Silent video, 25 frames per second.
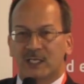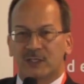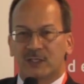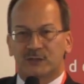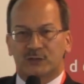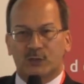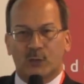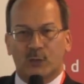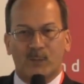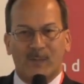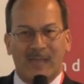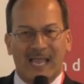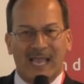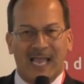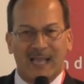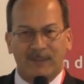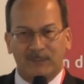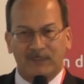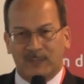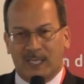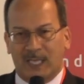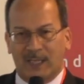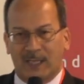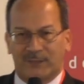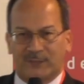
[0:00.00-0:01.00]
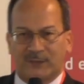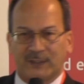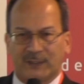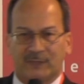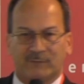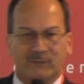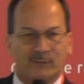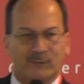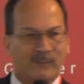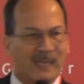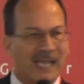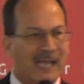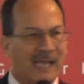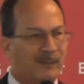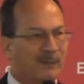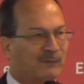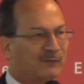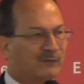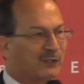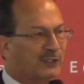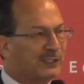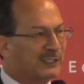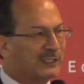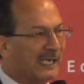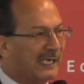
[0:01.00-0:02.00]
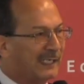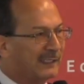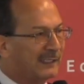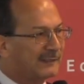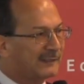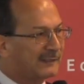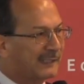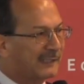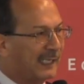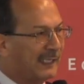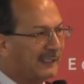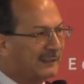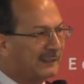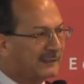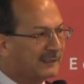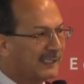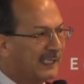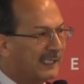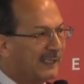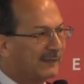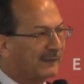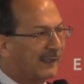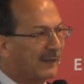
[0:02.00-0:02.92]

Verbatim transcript: So, map, uh, think of a map of the United States States,